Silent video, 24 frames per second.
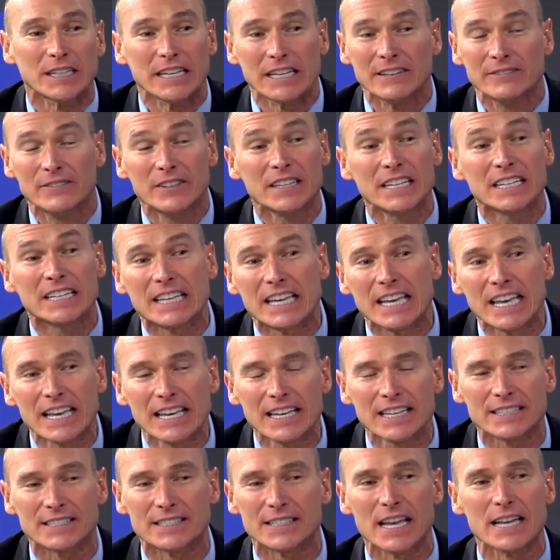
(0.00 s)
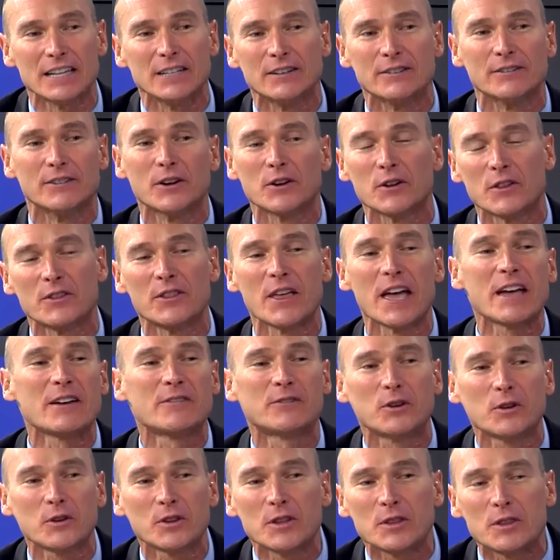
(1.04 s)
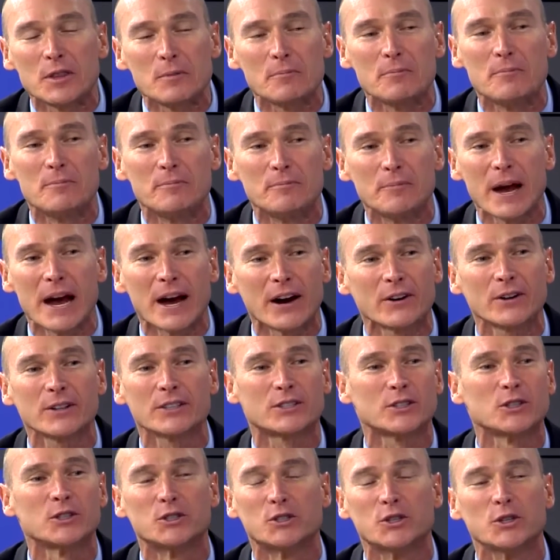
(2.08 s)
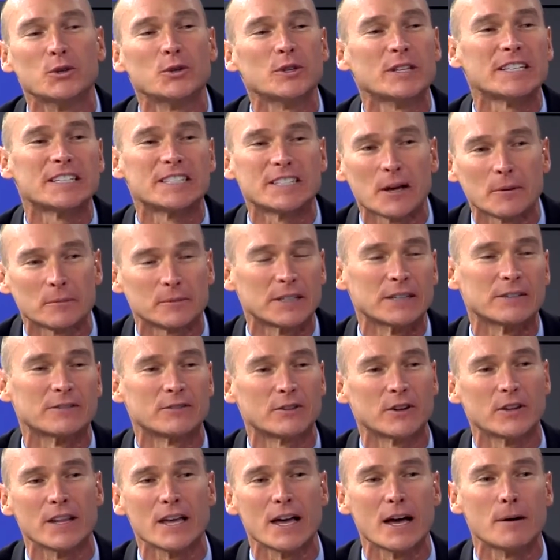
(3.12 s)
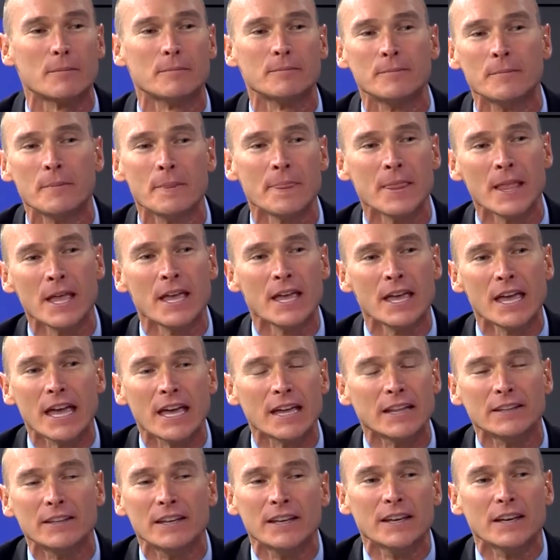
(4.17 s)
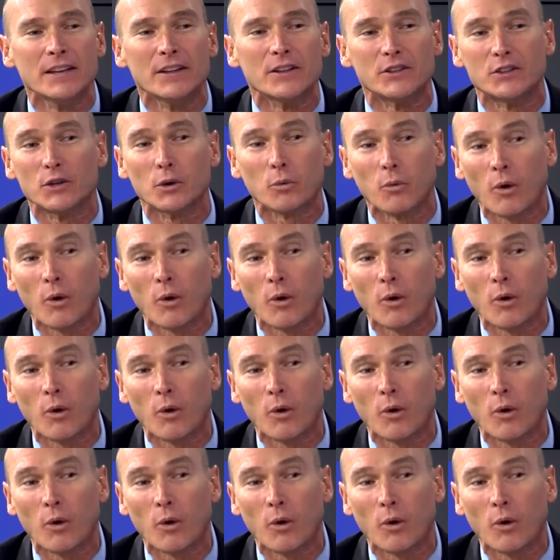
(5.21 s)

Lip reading: Even the kids, they're thankful that the parents are doing something for them. And to